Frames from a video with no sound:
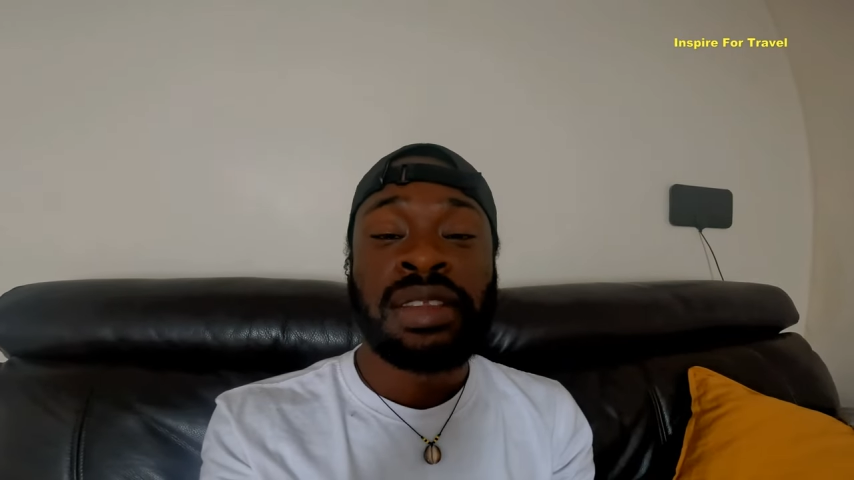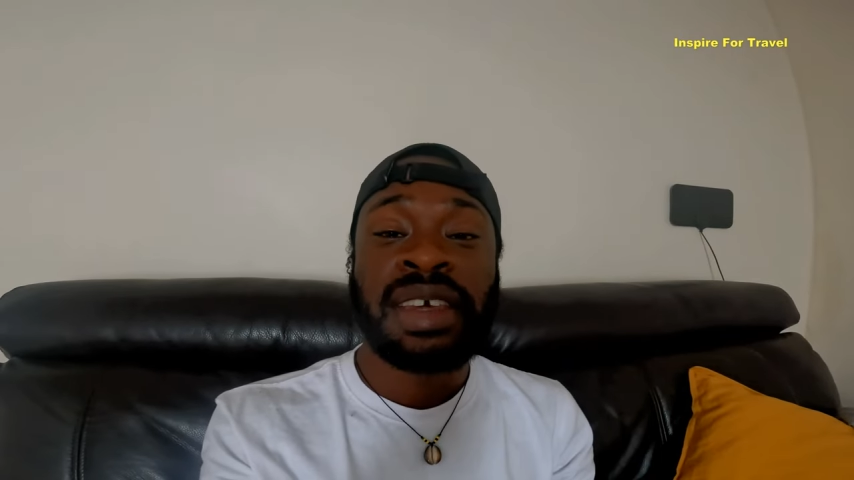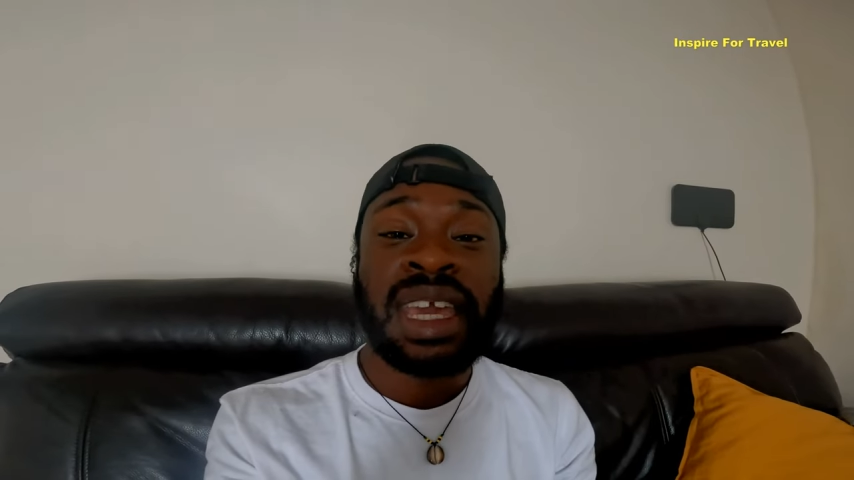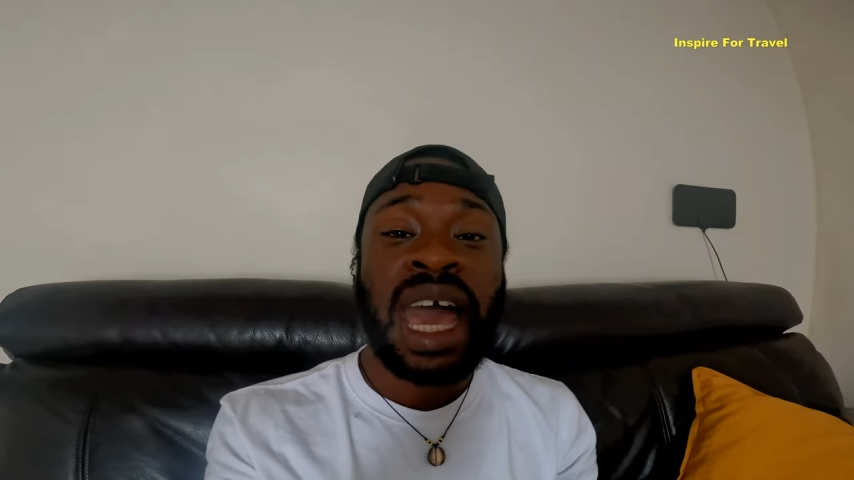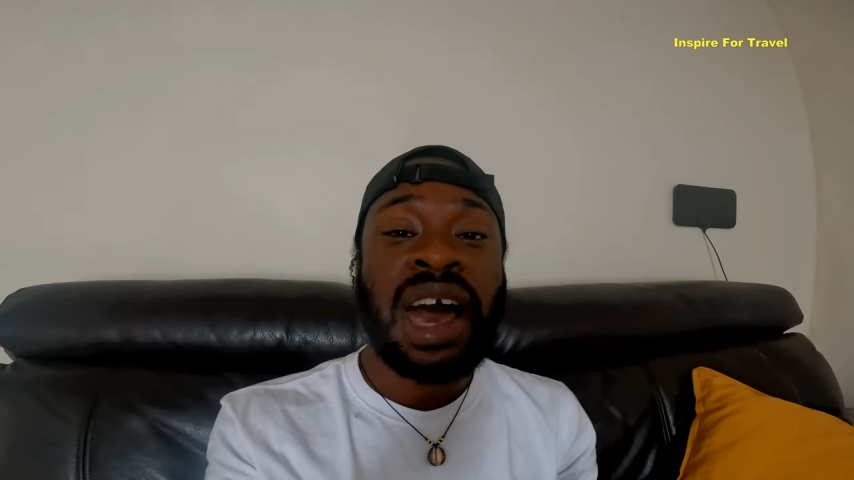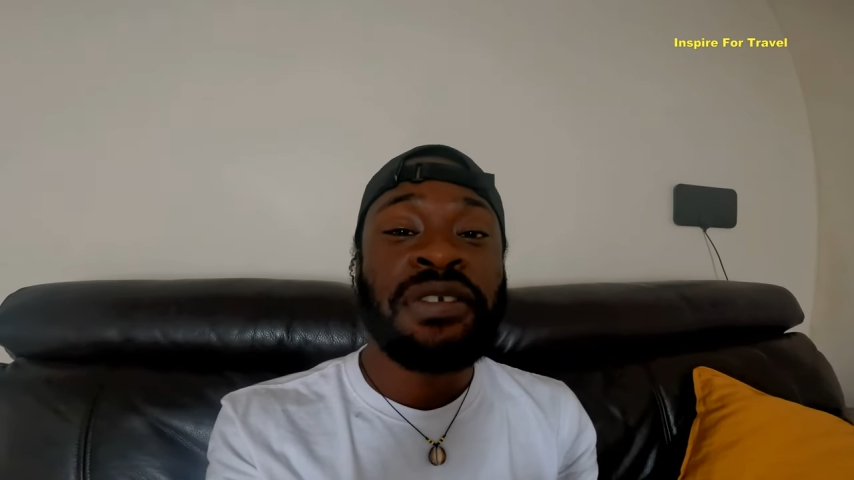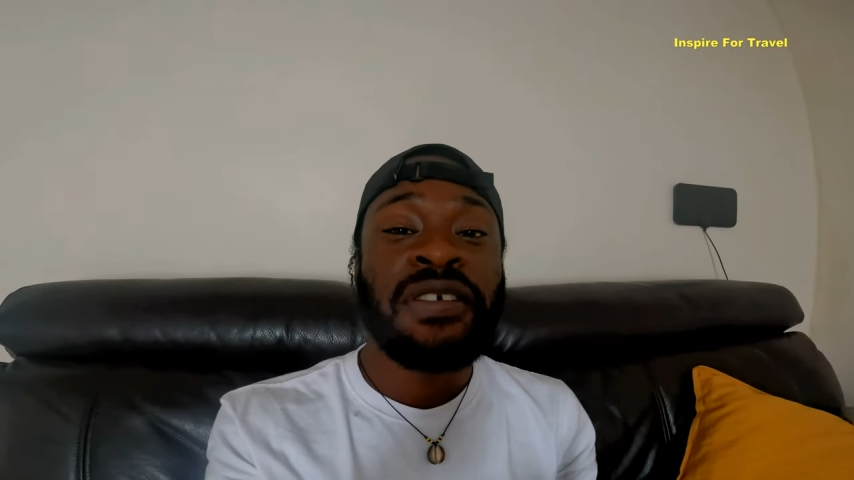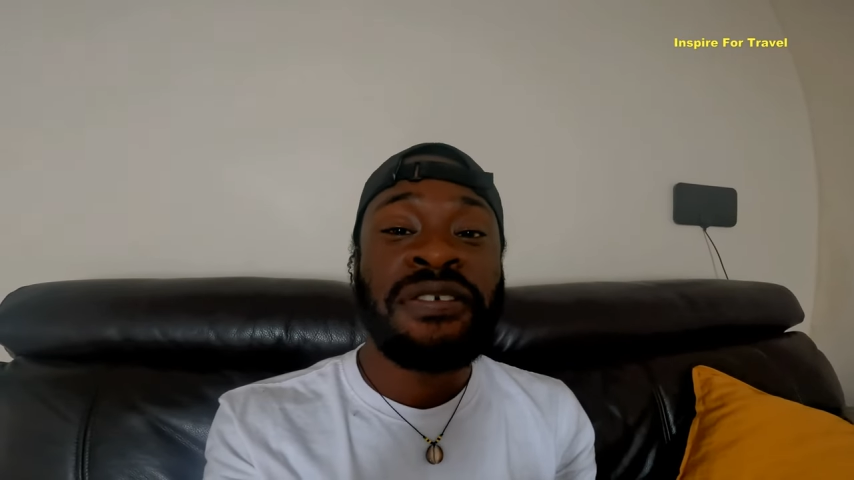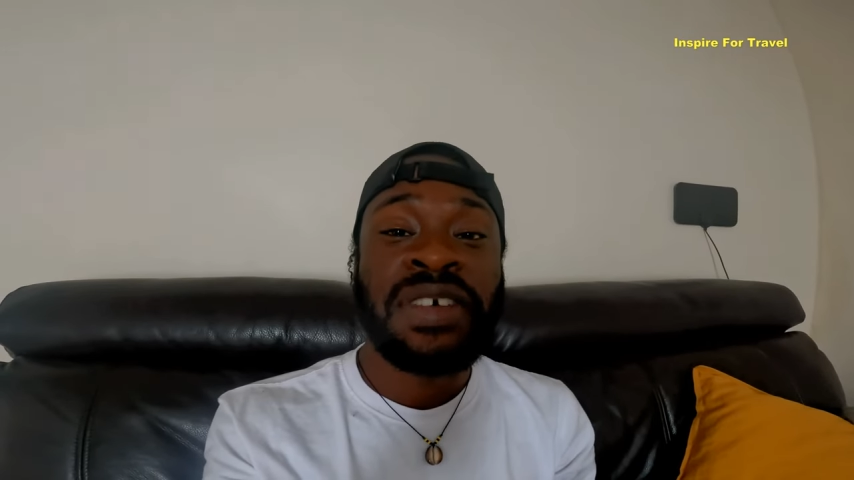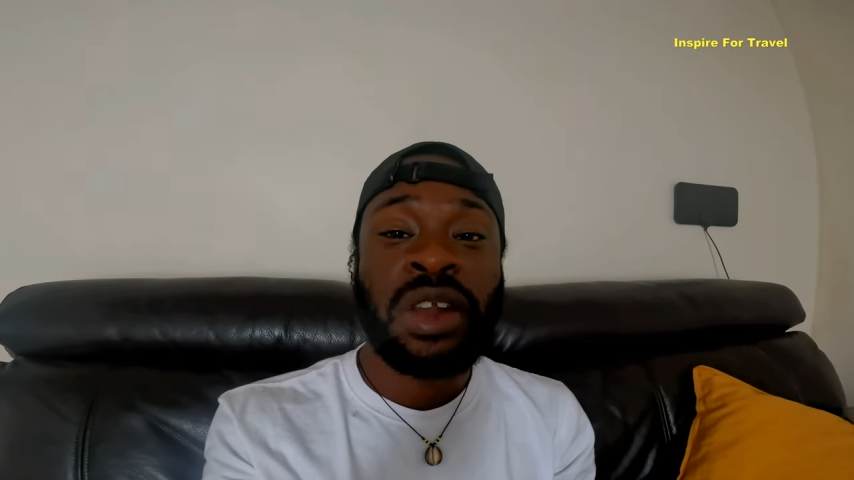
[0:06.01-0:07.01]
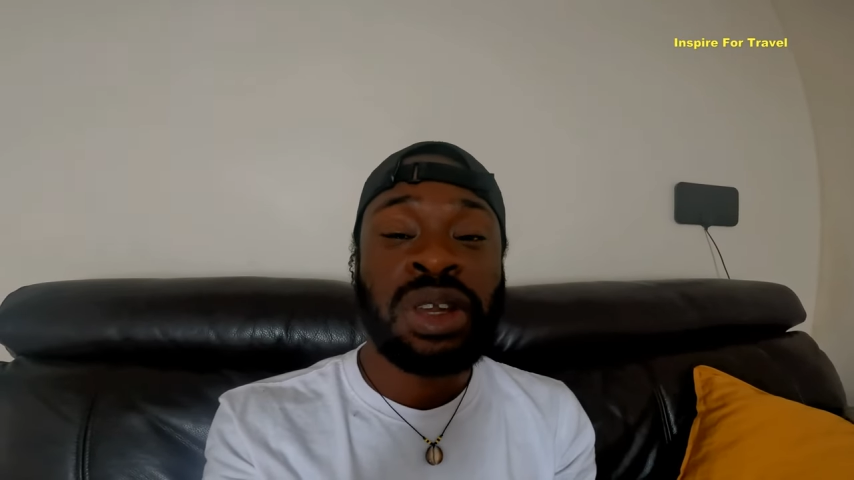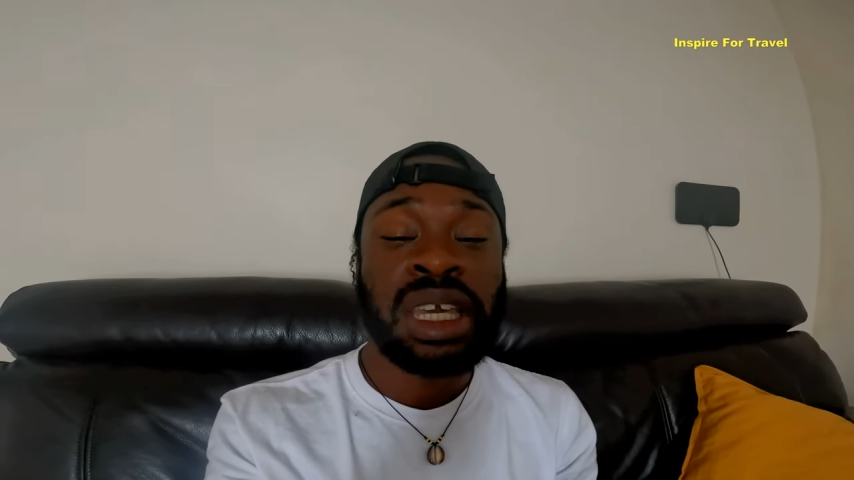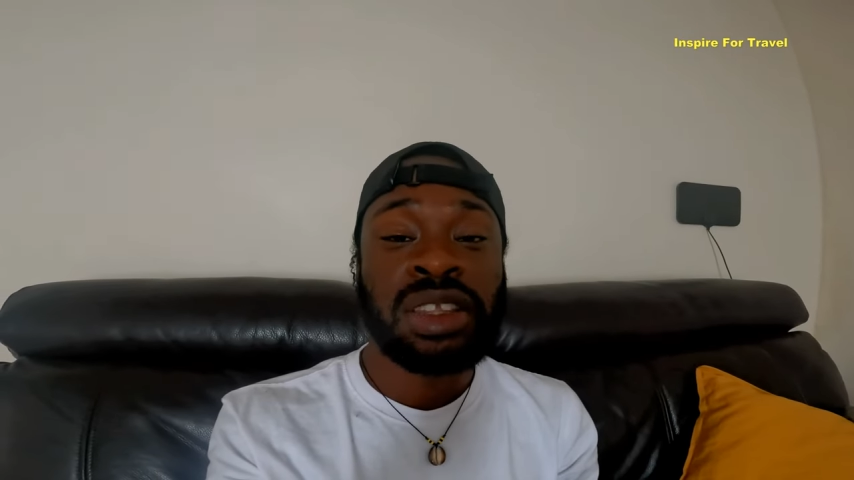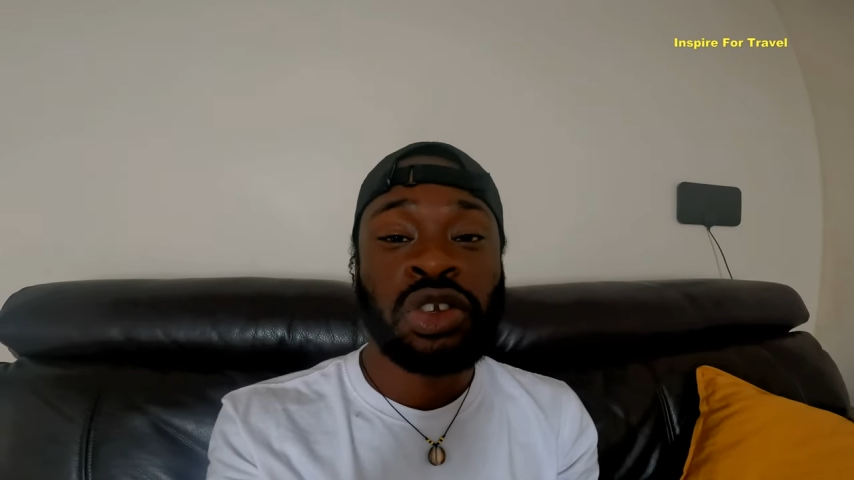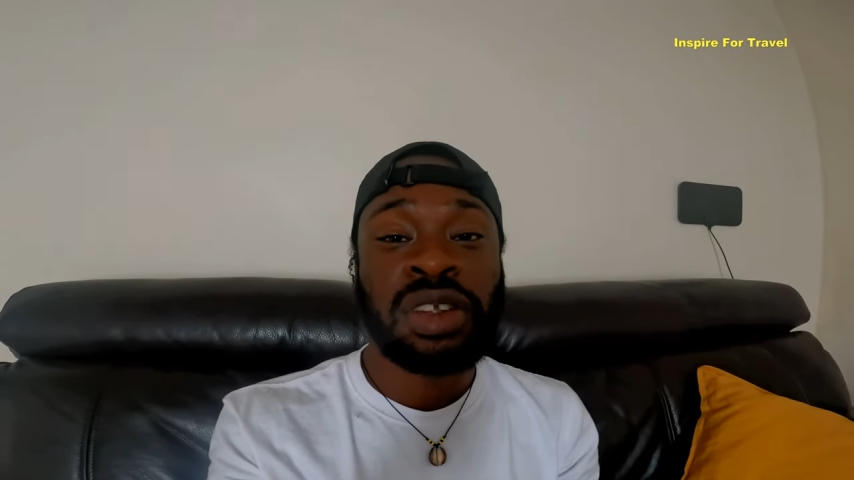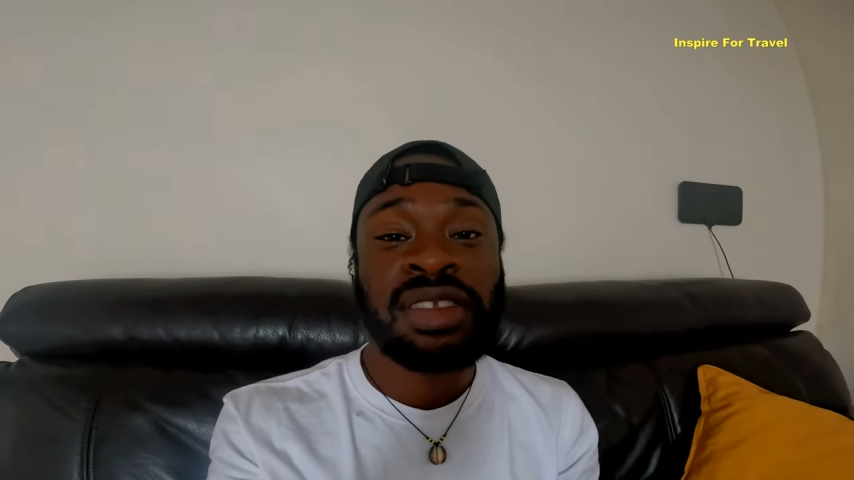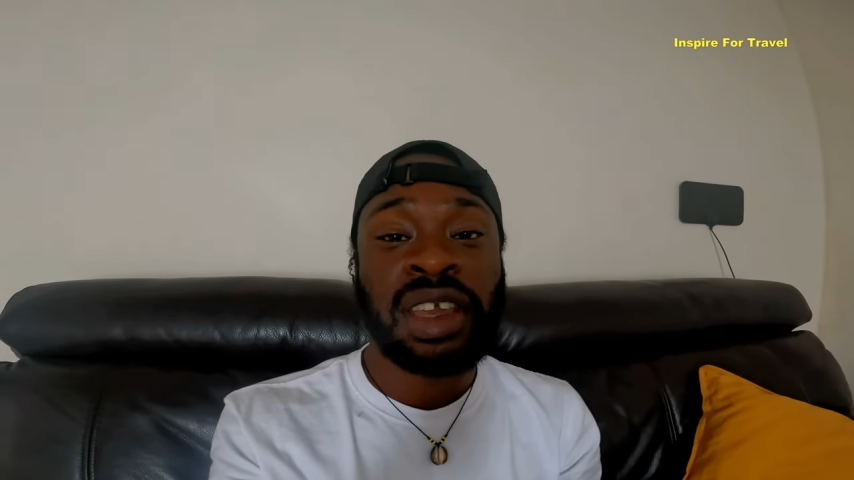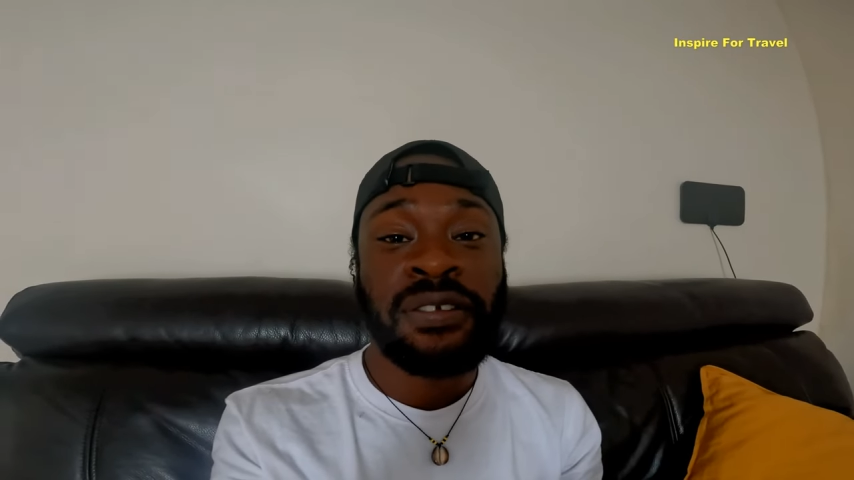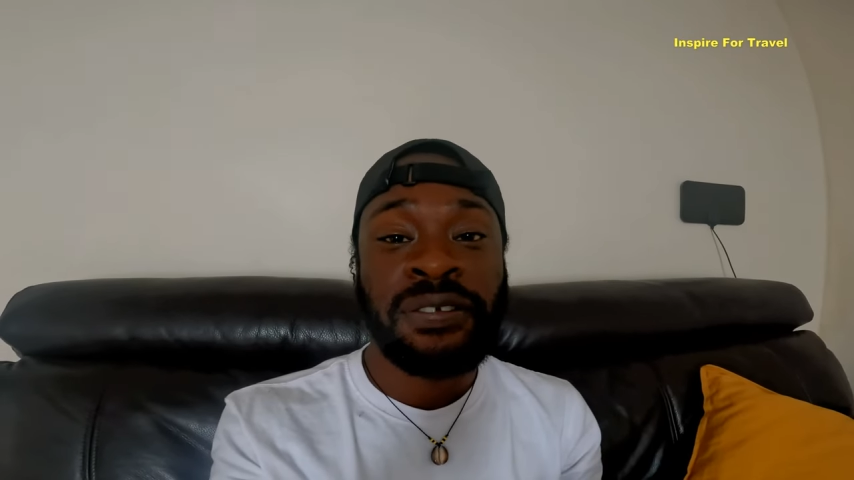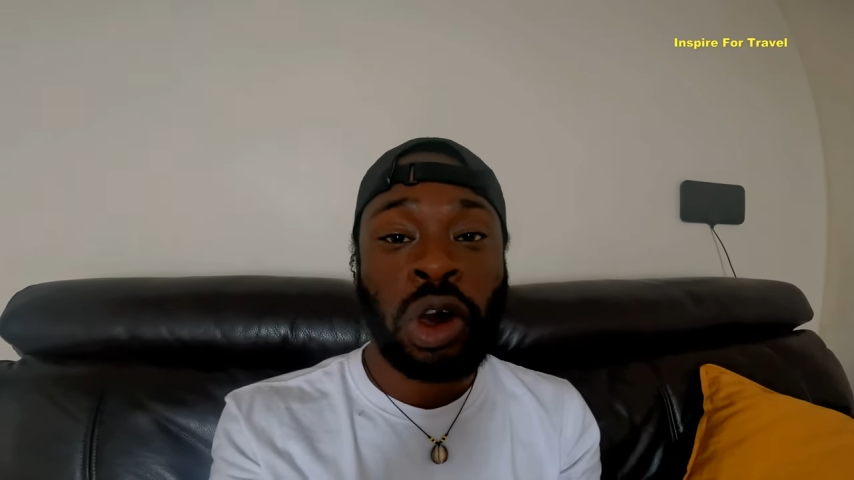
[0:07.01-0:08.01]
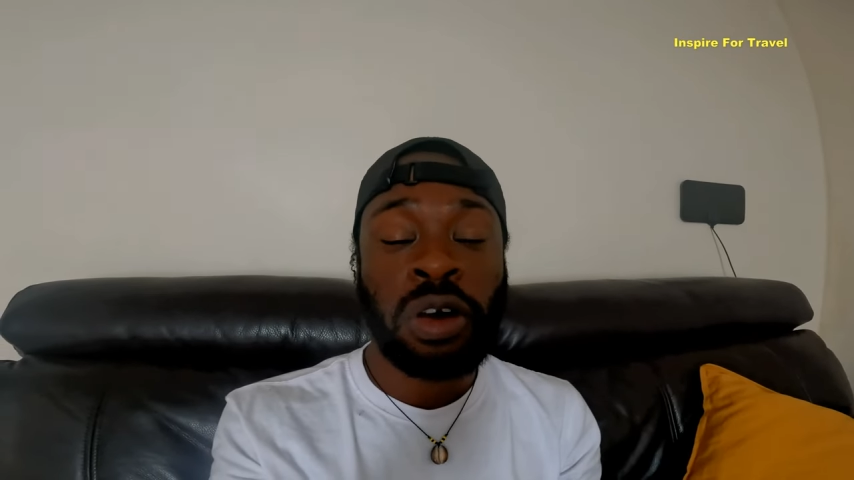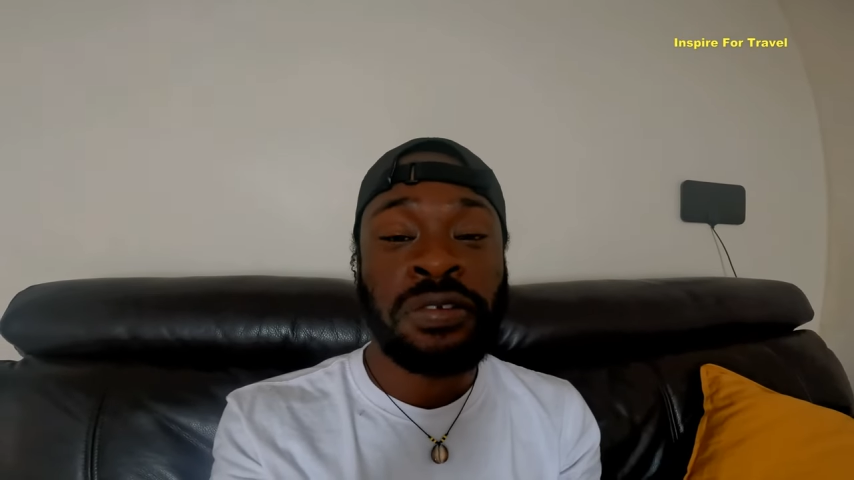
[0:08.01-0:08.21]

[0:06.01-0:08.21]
Today I have a very interesting vlog